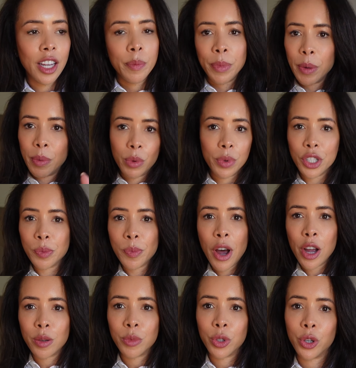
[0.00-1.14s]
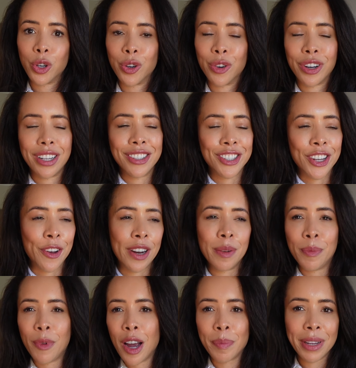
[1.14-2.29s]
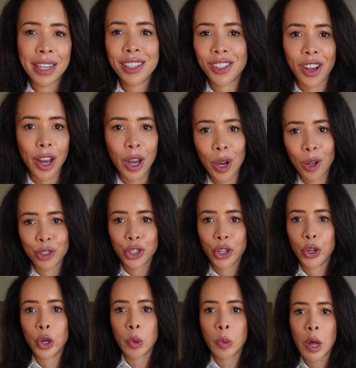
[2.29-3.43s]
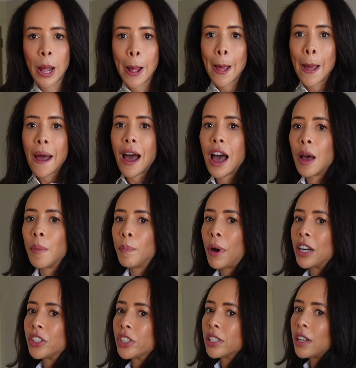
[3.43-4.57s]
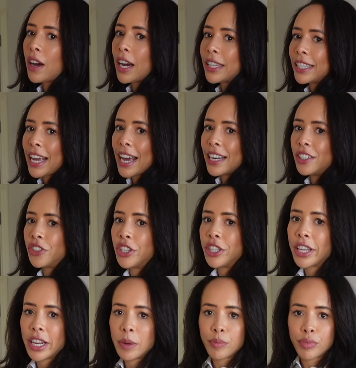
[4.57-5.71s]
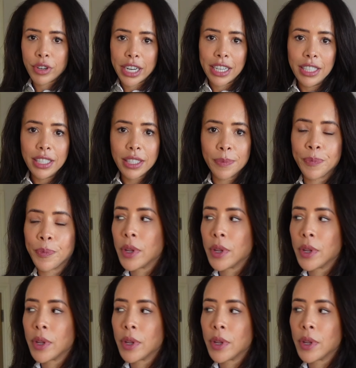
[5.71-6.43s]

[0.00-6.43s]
people would smile more, and it might be psychological, but I just like the energy that it brings.